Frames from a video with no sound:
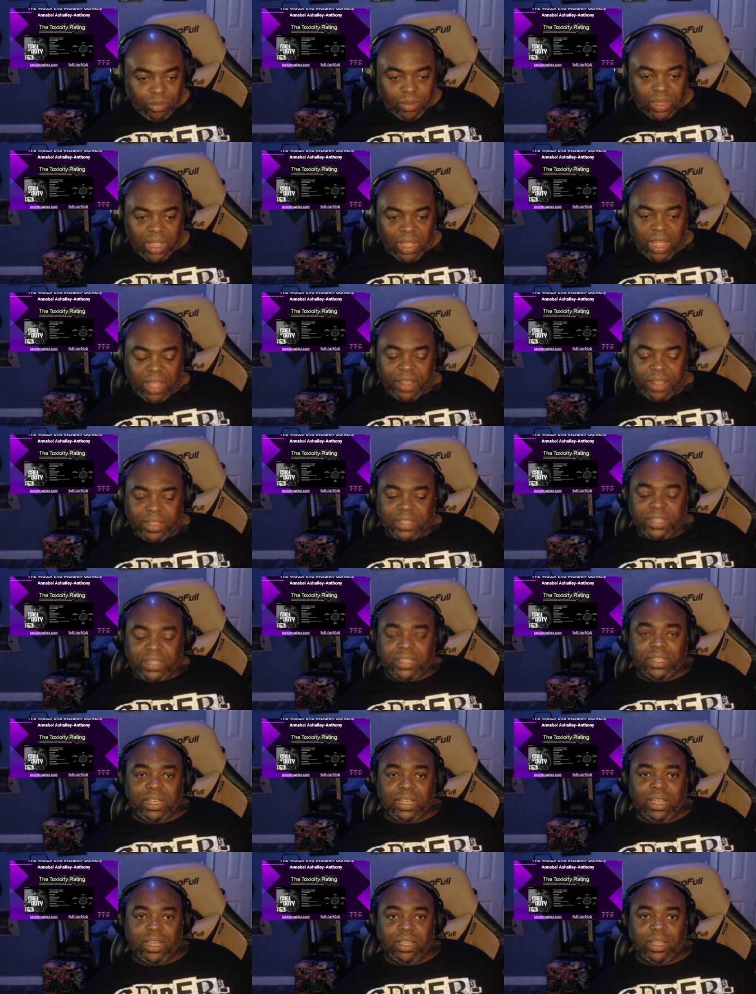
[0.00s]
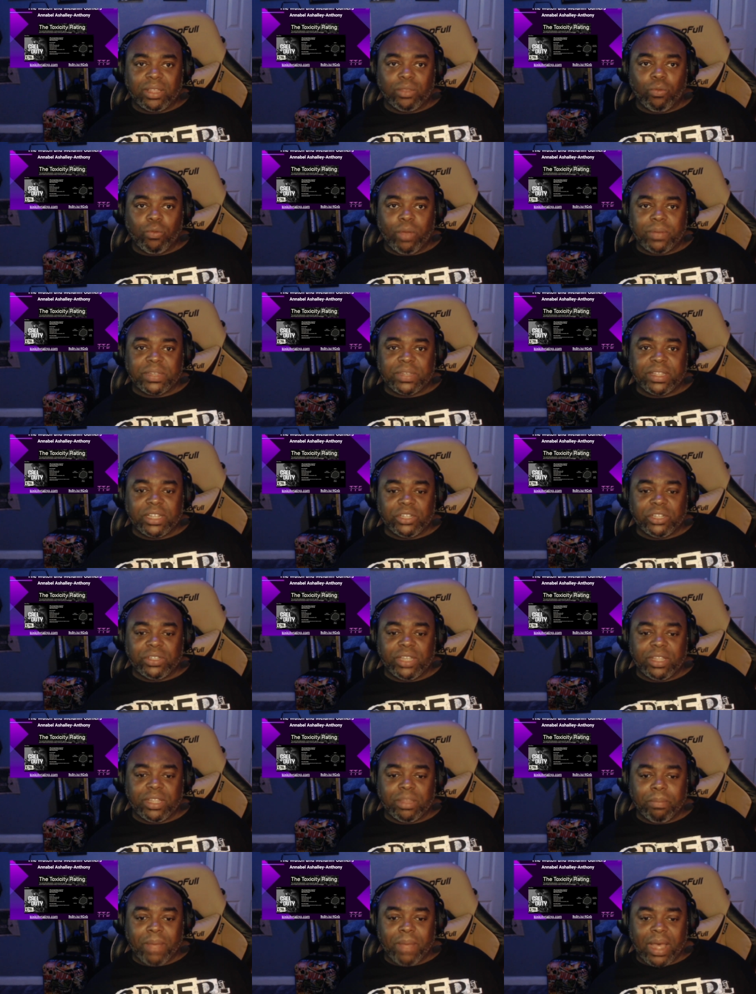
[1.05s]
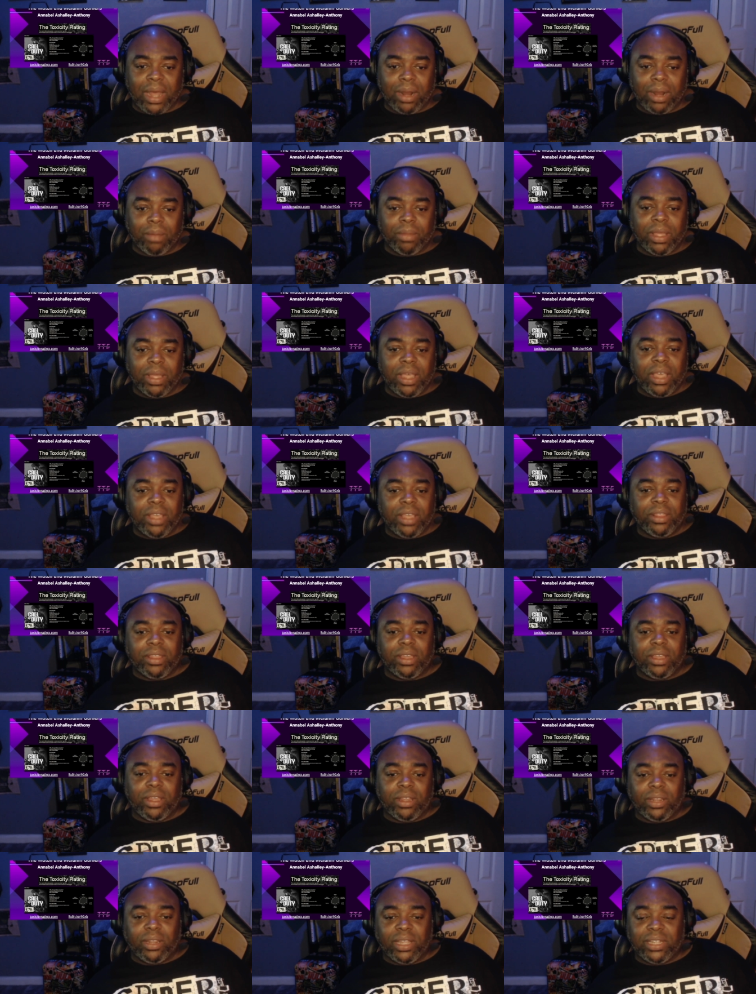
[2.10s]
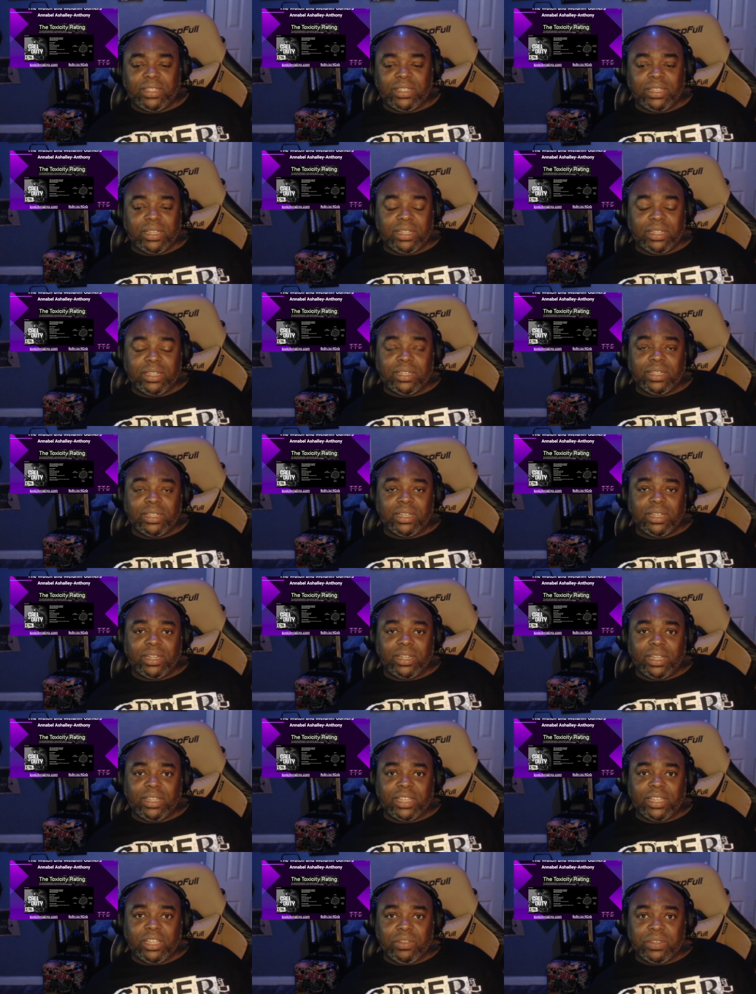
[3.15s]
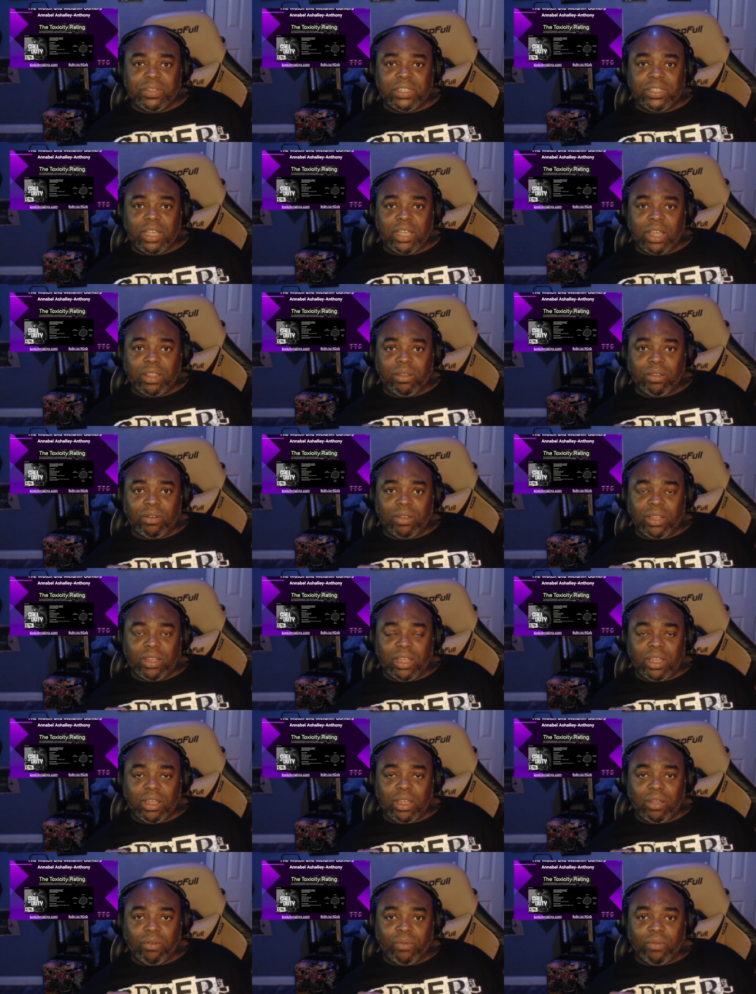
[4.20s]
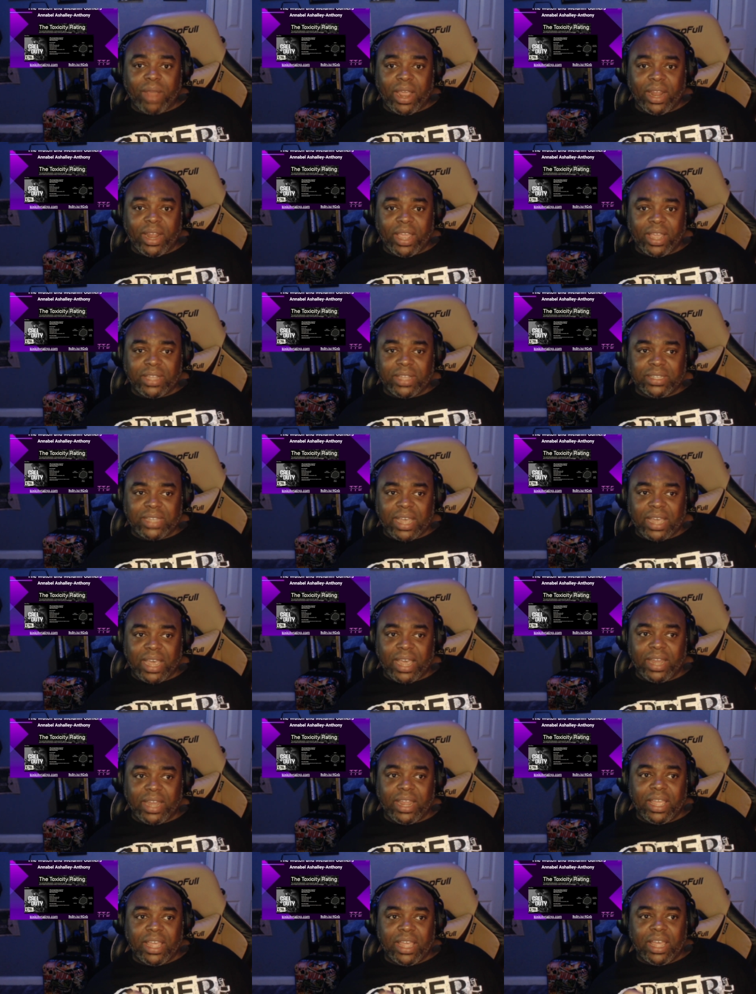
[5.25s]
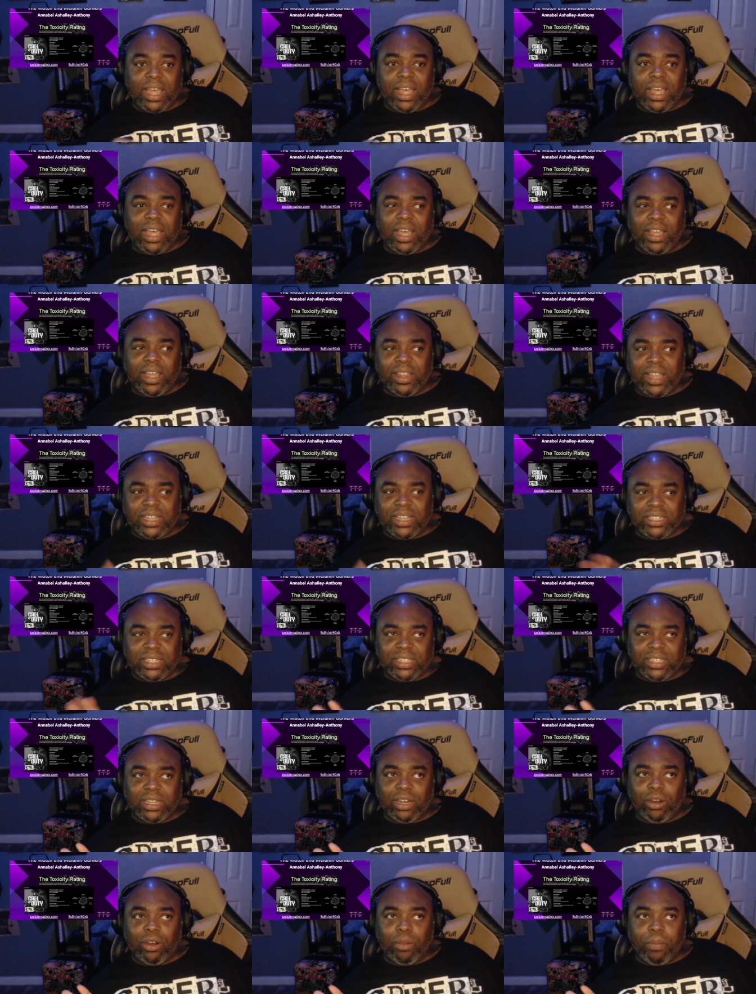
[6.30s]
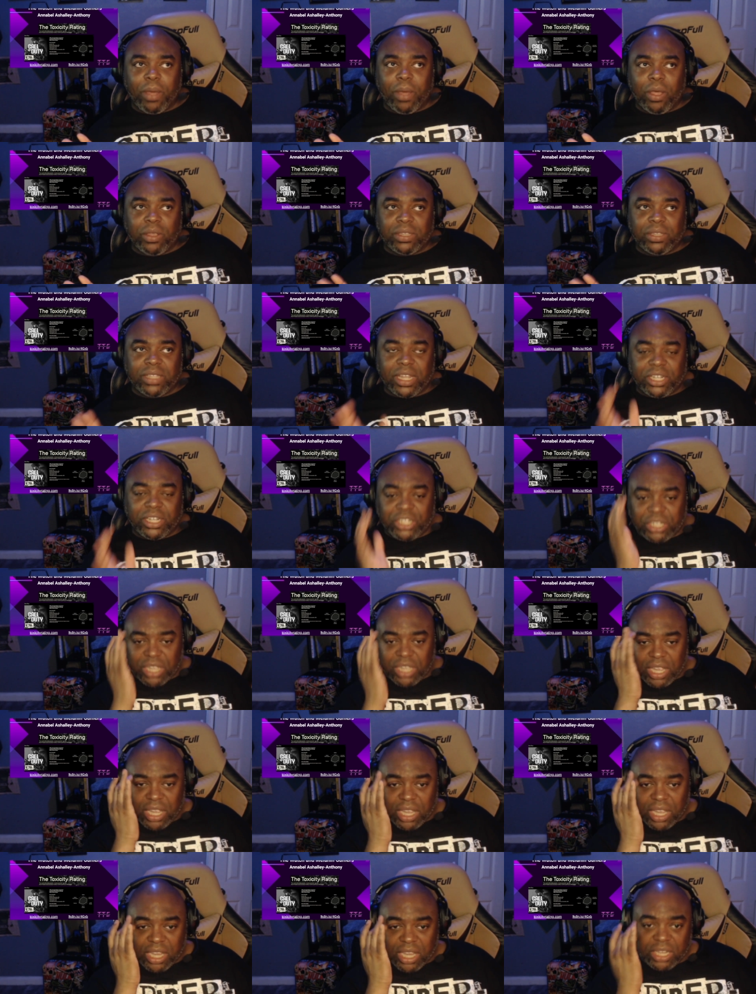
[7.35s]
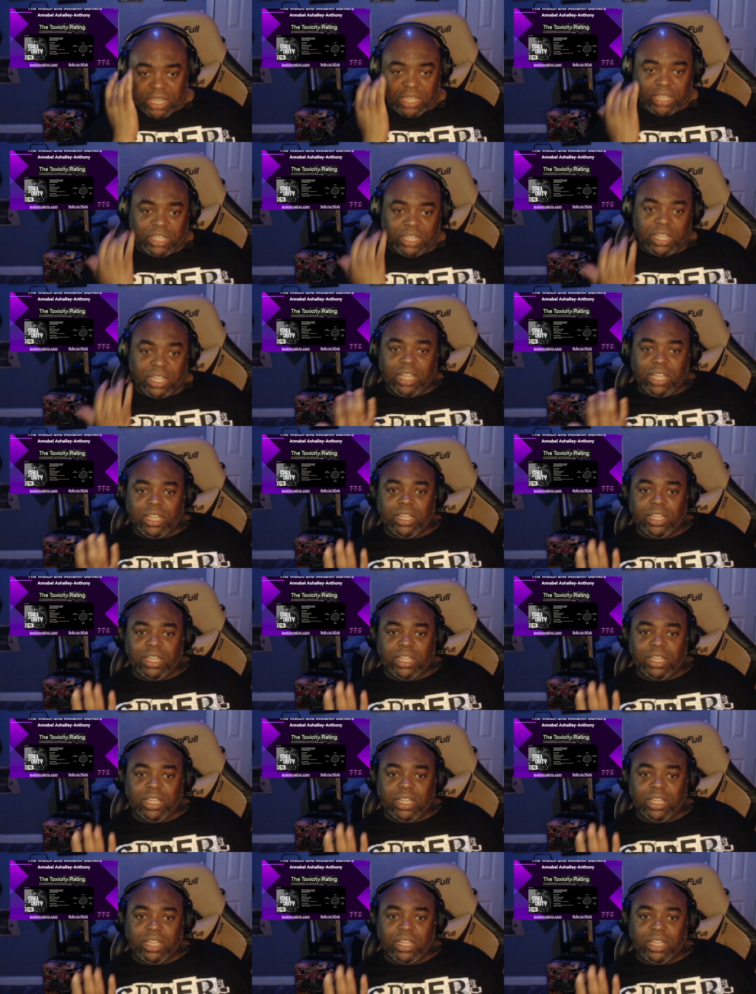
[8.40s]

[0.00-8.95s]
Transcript: uh, this uh, the website that you see at the bottom, the LinkedIn link that you see on the uh, right hand side. Uh, that's just a little post that sh- uh, uh,